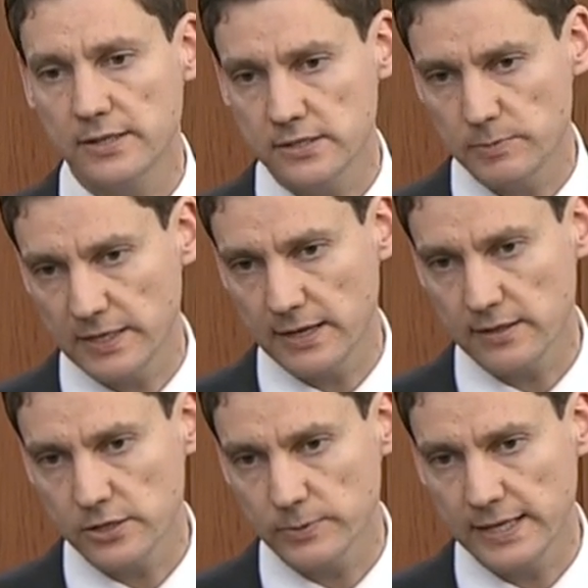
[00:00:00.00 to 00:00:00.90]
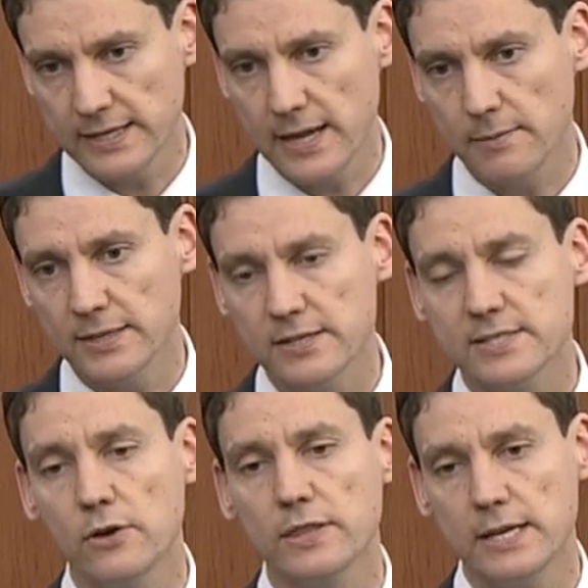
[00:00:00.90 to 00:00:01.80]
didn't speak English when they came, and the
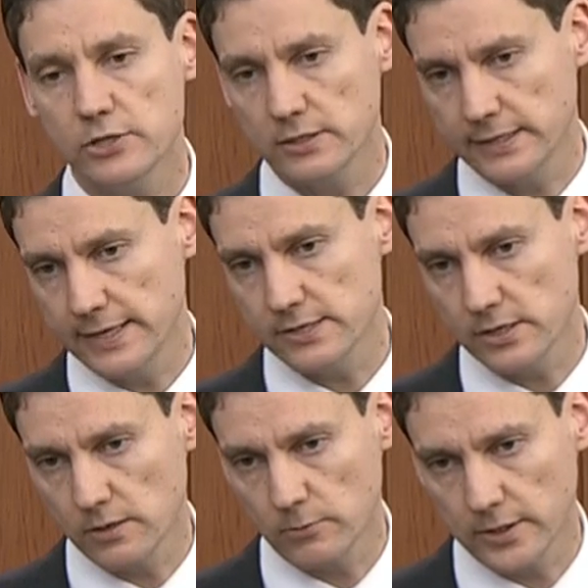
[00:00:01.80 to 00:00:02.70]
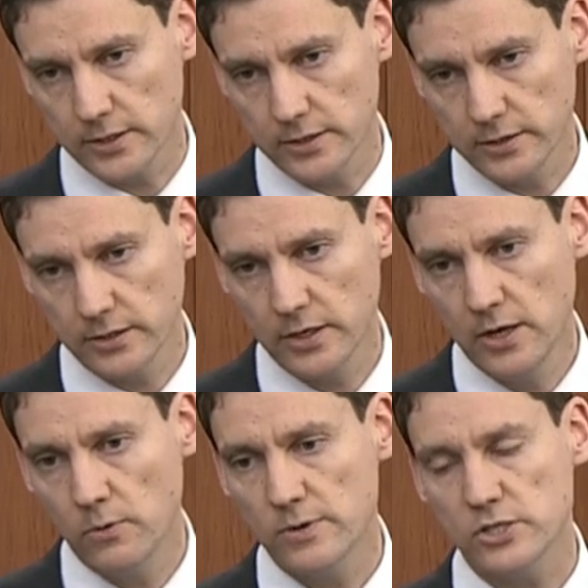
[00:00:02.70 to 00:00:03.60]
South Asian liaison worker
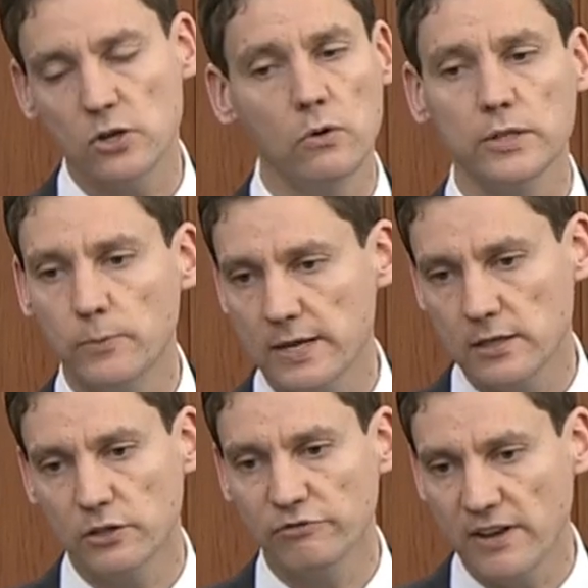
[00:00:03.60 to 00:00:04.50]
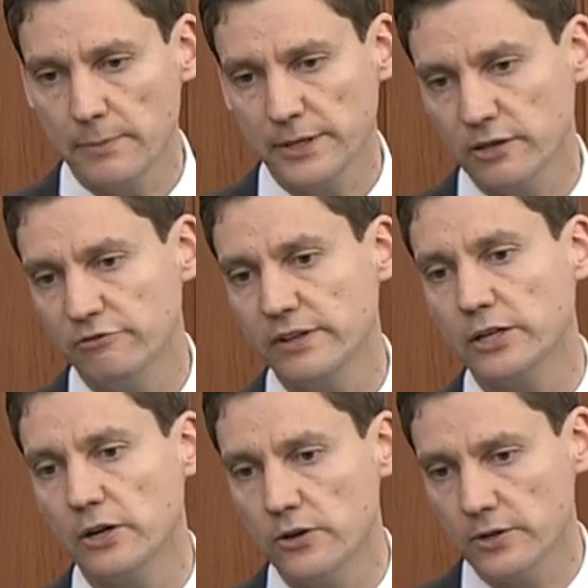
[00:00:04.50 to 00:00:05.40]
was the only way that their family could
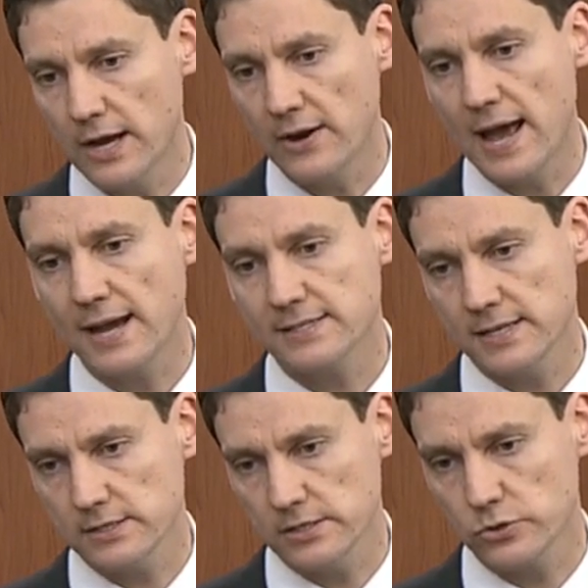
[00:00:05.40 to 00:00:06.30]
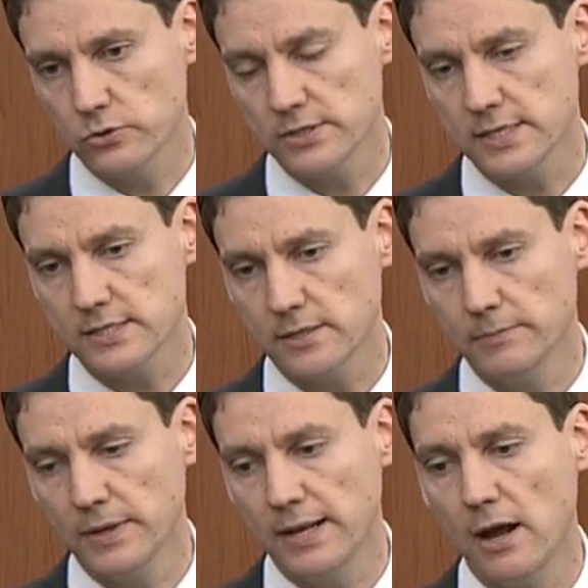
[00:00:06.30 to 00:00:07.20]
figure out how to access the school
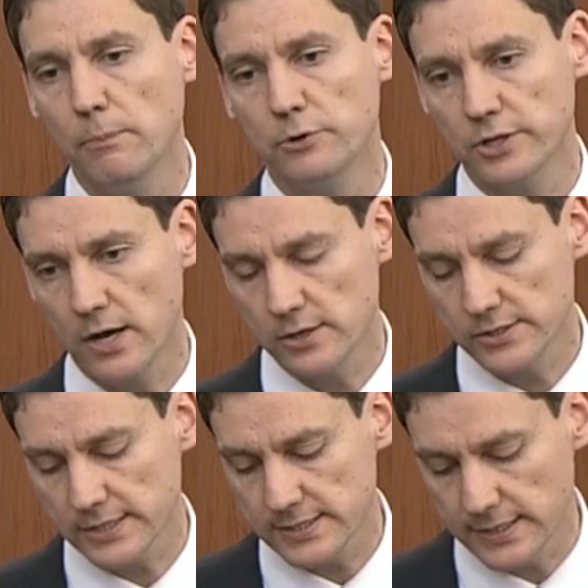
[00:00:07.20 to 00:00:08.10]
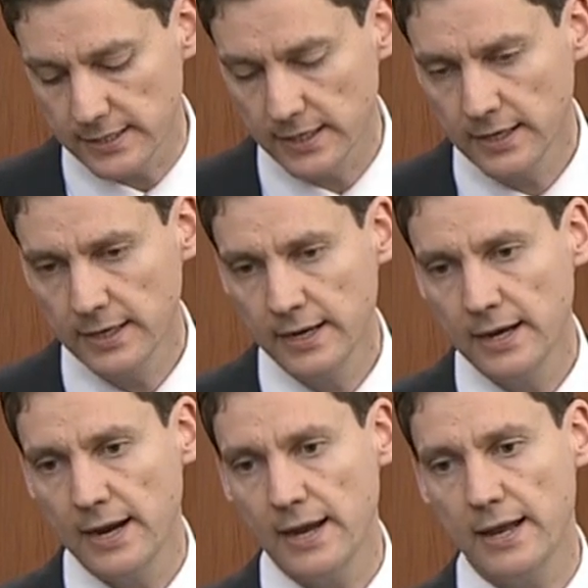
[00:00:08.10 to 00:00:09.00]
system and help their daughter succeed.
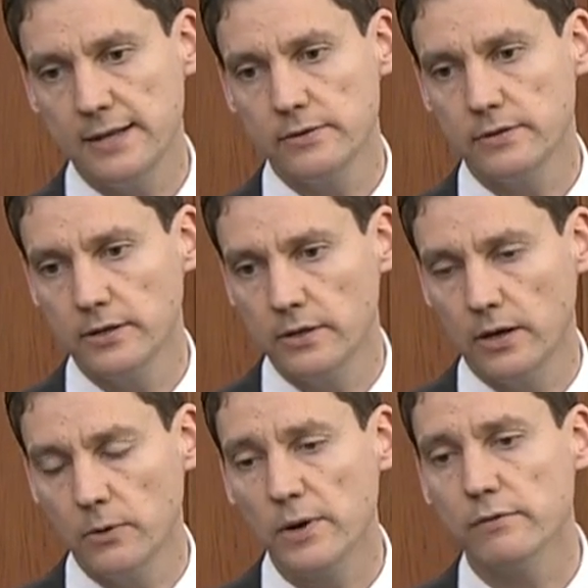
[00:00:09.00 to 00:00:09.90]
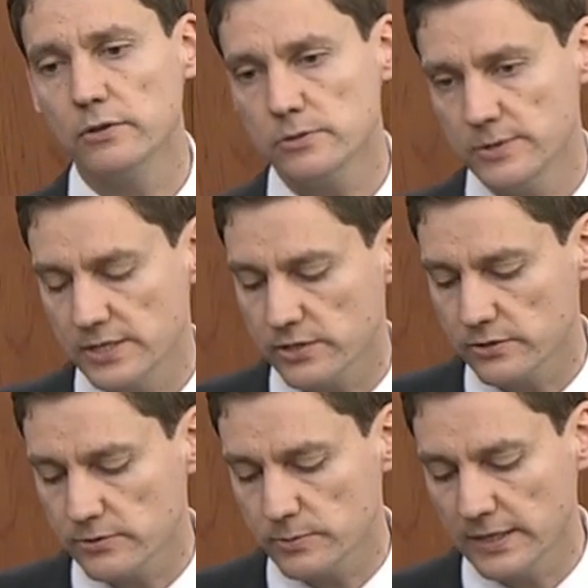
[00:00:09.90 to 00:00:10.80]
And one of those
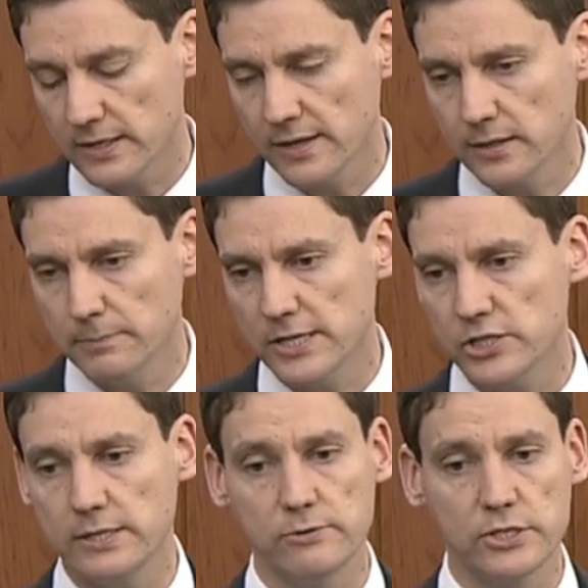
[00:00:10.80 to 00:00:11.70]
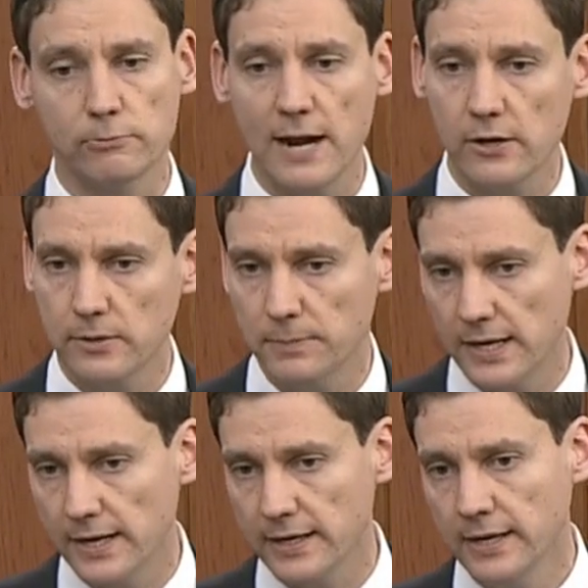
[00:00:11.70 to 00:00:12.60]
positions was being cut in the budget. He was surrounded
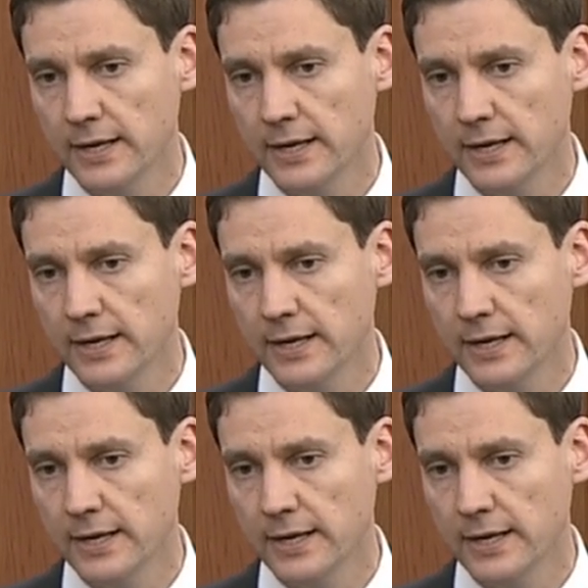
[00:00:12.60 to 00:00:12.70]
by